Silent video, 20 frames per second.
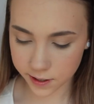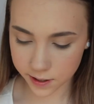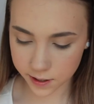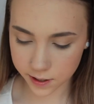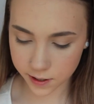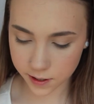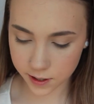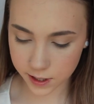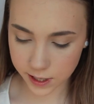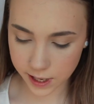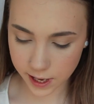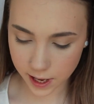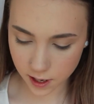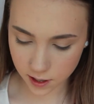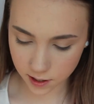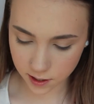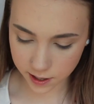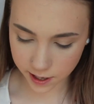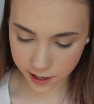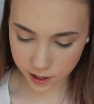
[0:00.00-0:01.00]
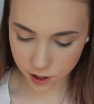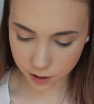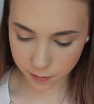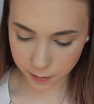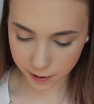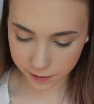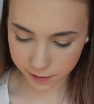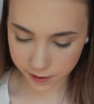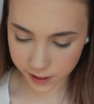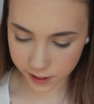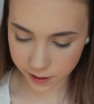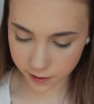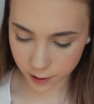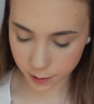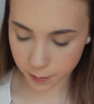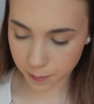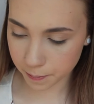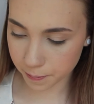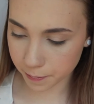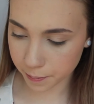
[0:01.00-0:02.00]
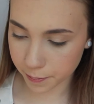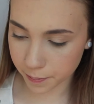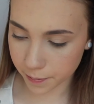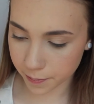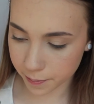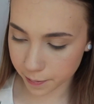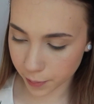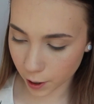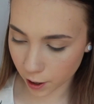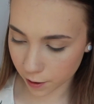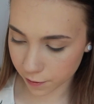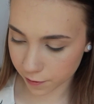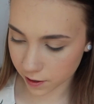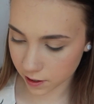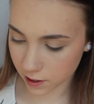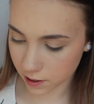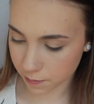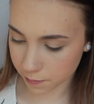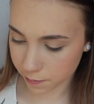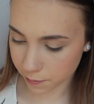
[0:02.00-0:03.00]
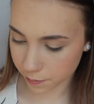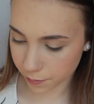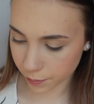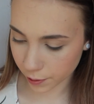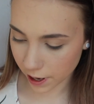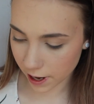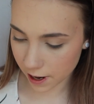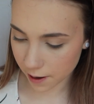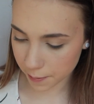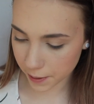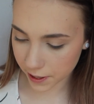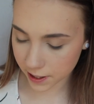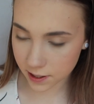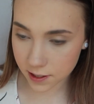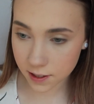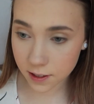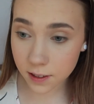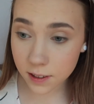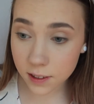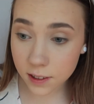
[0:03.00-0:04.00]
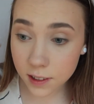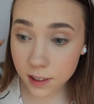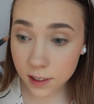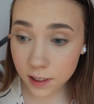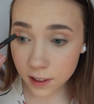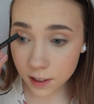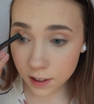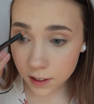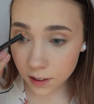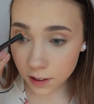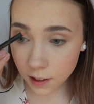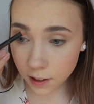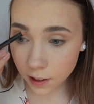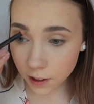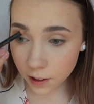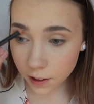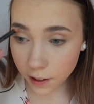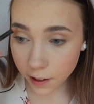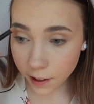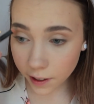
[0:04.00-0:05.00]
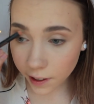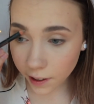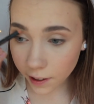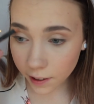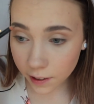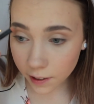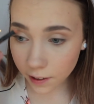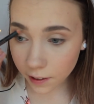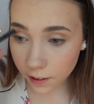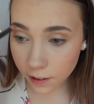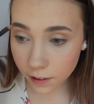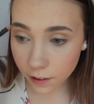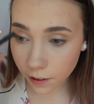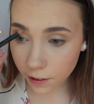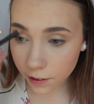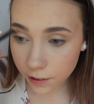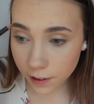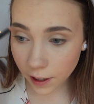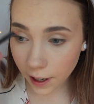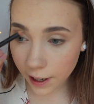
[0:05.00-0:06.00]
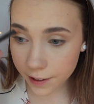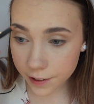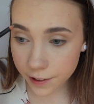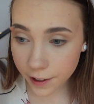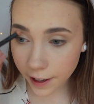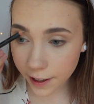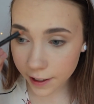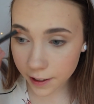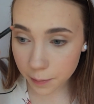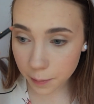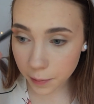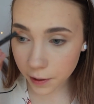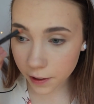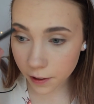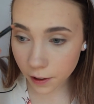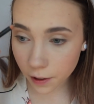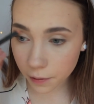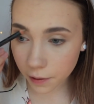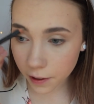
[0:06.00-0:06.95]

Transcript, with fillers: let's use the Anastasia Beverly Hills Perfect Brow Pencil in not the right shade, but oh